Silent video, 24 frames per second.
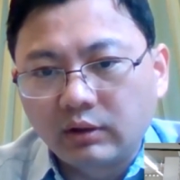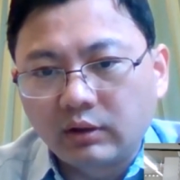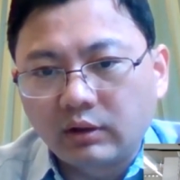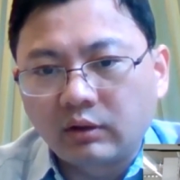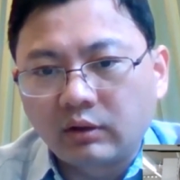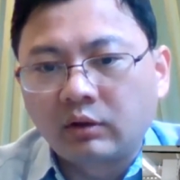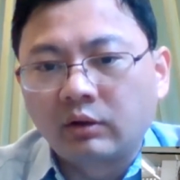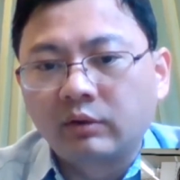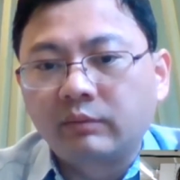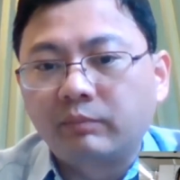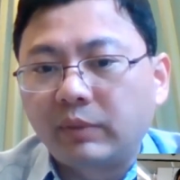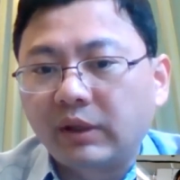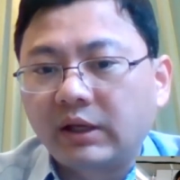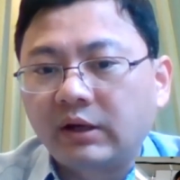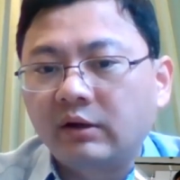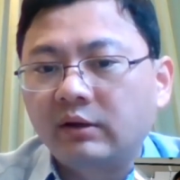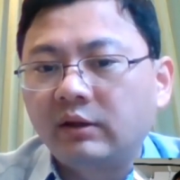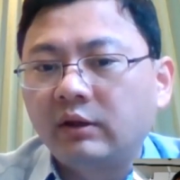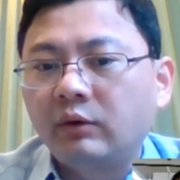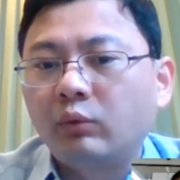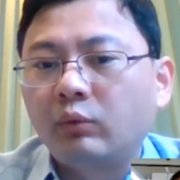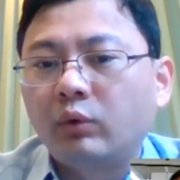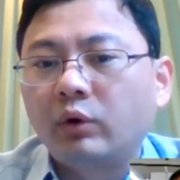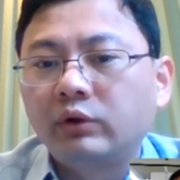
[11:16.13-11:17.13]
or because
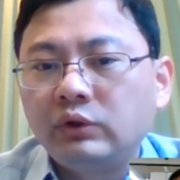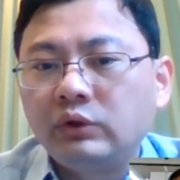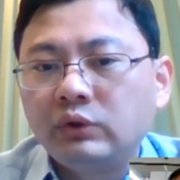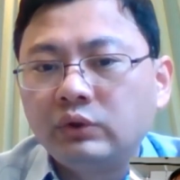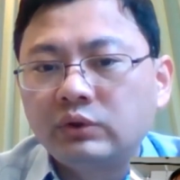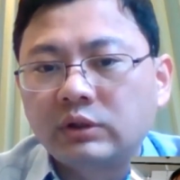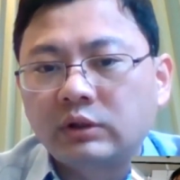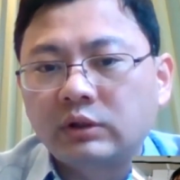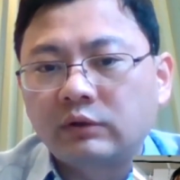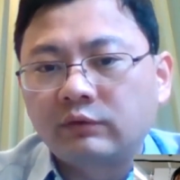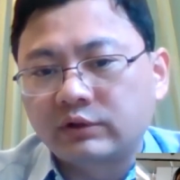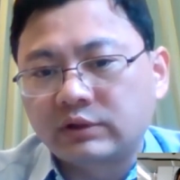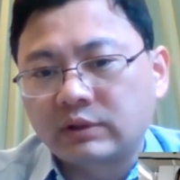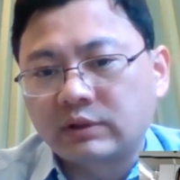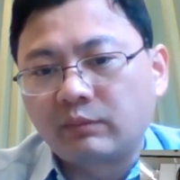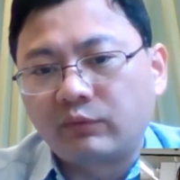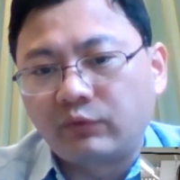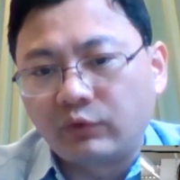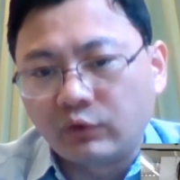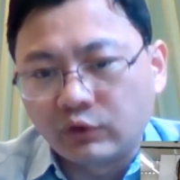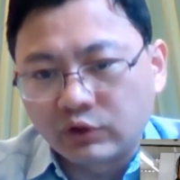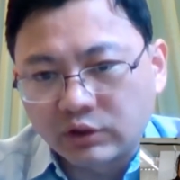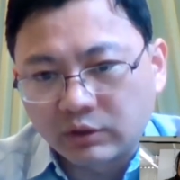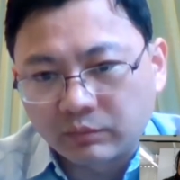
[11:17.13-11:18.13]
they want to use it for some
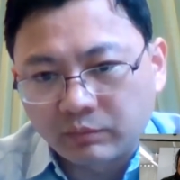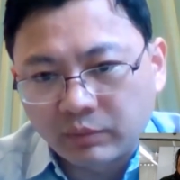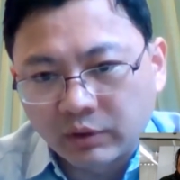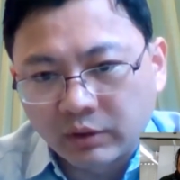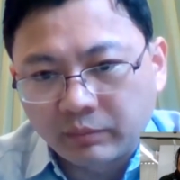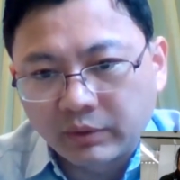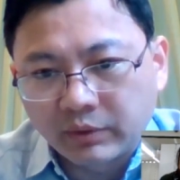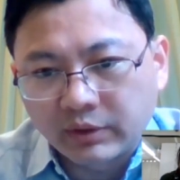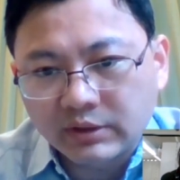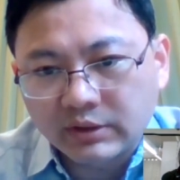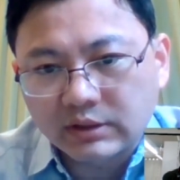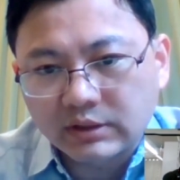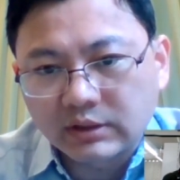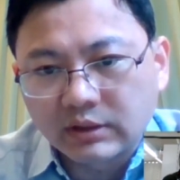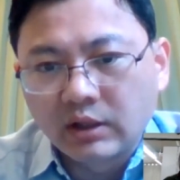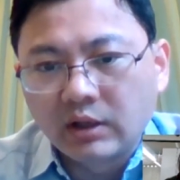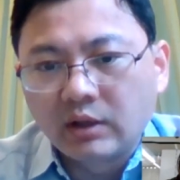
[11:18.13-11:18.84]
future purpose.